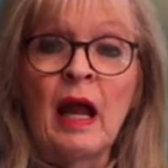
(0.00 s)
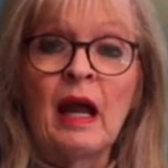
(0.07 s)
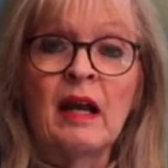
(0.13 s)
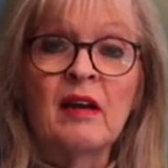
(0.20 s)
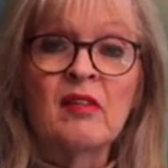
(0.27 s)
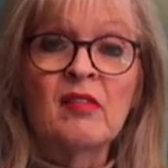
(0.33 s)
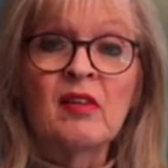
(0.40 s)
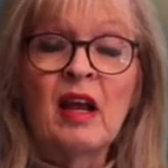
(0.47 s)

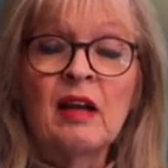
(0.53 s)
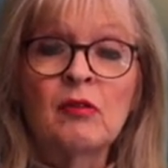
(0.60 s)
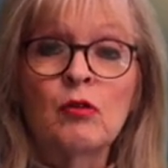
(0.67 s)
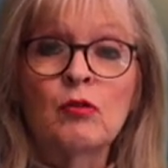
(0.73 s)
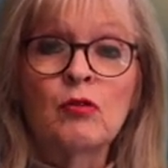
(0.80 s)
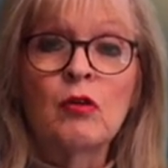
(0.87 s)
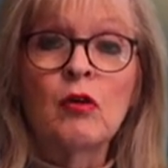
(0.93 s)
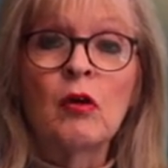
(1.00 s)
in a sense,
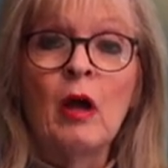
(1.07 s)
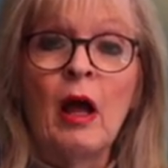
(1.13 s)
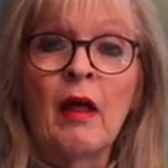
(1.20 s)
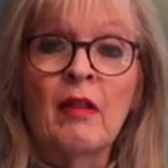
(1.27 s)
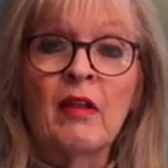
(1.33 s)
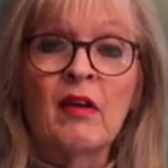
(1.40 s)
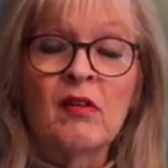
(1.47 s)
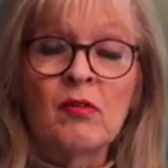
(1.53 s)
to
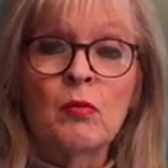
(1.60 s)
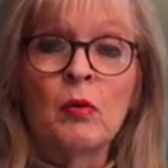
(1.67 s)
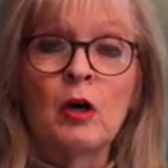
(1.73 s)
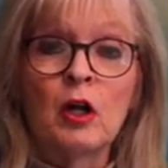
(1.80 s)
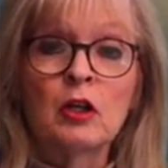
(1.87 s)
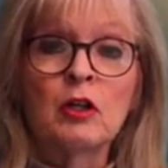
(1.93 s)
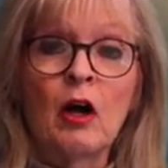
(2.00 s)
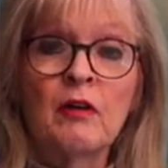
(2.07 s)
this
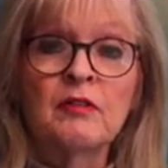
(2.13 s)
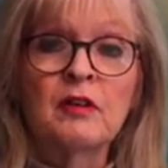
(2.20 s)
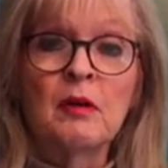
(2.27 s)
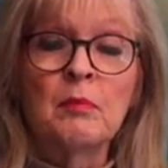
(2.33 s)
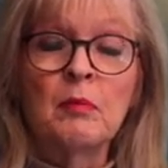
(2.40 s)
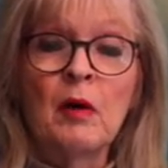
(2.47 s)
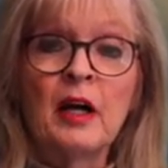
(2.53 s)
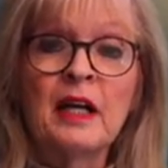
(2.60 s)
world of
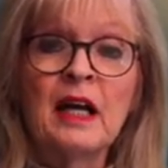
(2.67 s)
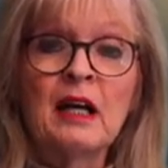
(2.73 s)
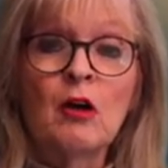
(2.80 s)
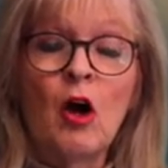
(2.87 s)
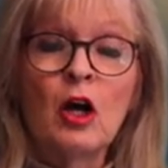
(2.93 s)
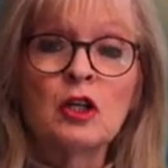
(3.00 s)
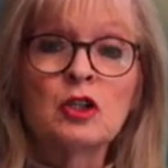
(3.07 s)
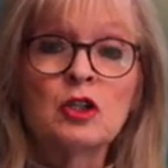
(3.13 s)
demonic
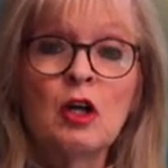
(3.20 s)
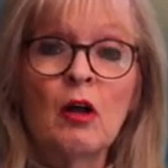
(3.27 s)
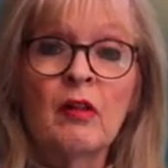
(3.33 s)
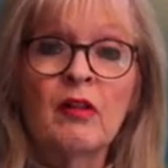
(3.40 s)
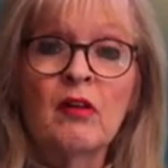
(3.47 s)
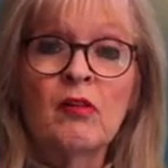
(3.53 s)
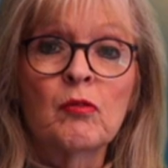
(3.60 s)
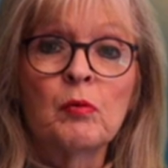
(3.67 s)
control,
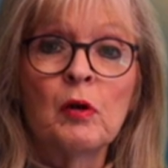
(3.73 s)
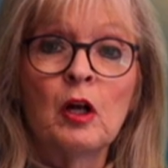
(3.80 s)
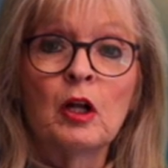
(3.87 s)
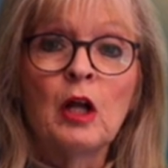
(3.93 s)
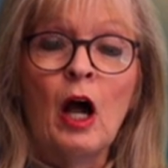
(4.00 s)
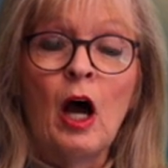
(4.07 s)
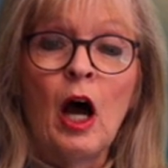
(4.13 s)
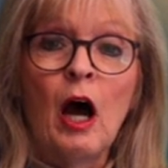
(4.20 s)
this
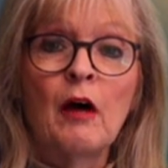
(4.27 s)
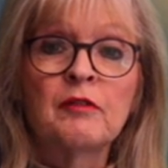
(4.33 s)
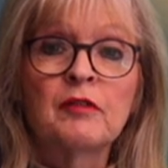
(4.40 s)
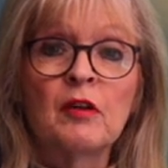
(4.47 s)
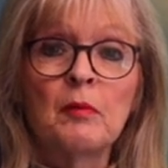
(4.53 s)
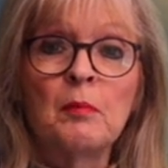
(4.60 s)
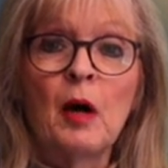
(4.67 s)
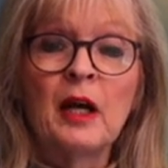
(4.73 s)
world of
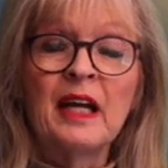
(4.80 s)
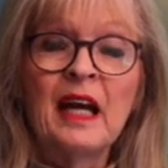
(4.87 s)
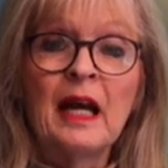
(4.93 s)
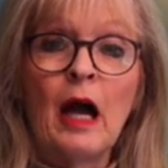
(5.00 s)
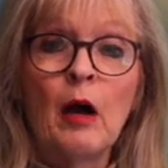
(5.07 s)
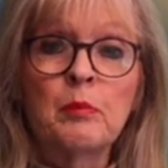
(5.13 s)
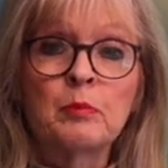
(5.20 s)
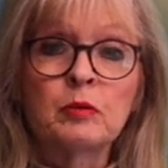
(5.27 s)
demonic
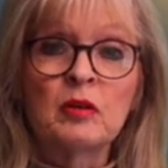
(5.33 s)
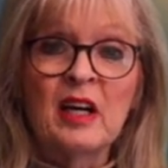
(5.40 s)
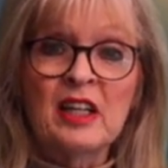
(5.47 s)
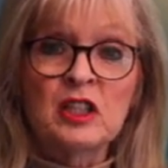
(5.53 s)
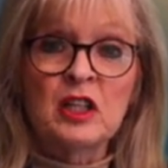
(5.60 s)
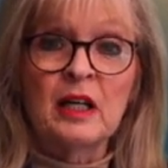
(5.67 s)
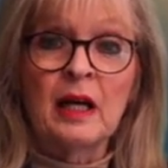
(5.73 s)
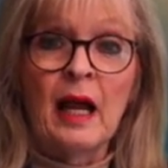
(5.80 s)

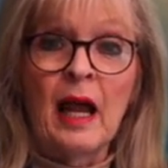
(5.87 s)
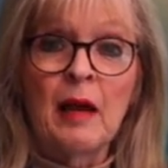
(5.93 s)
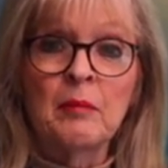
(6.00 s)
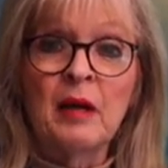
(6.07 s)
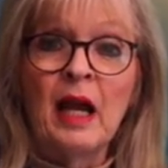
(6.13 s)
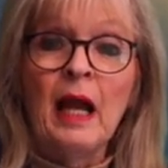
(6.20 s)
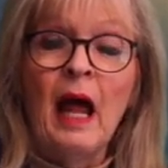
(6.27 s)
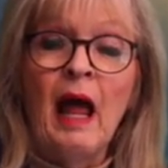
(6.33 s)
oppression,
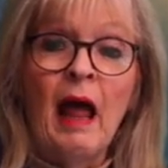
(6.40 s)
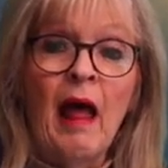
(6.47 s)
amen,